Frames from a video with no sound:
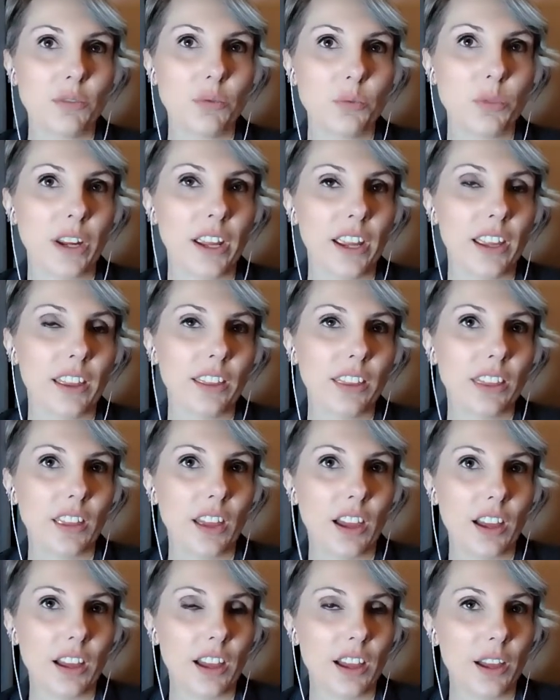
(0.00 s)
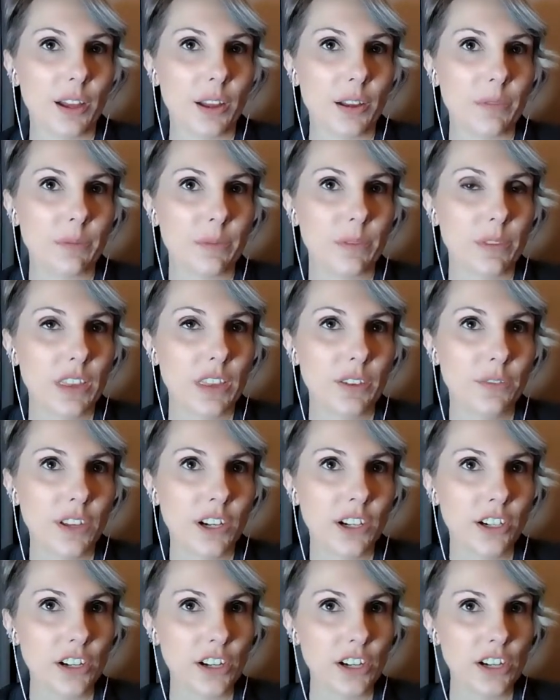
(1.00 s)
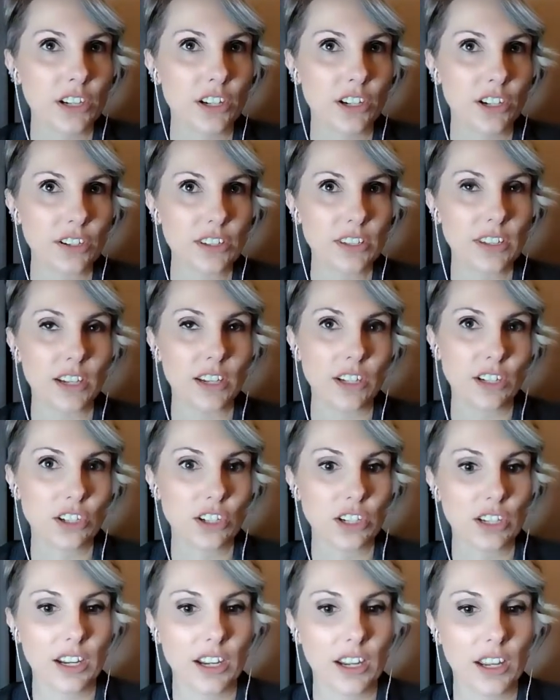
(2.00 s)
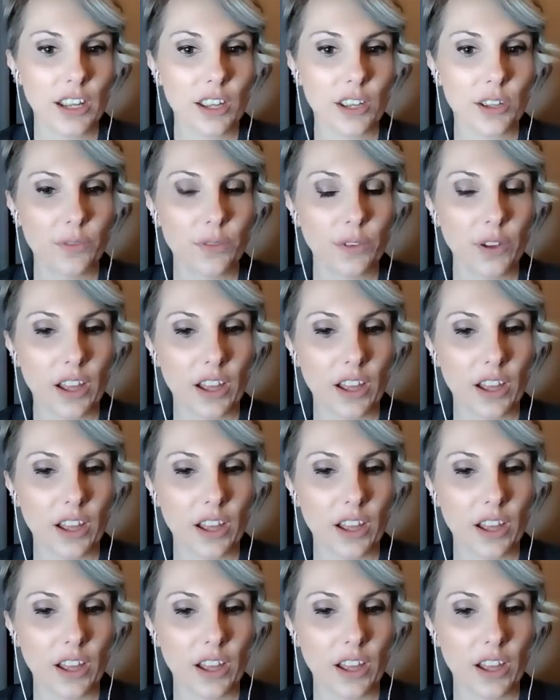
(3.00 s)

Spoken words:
with the Veterinary Nurse Initiative.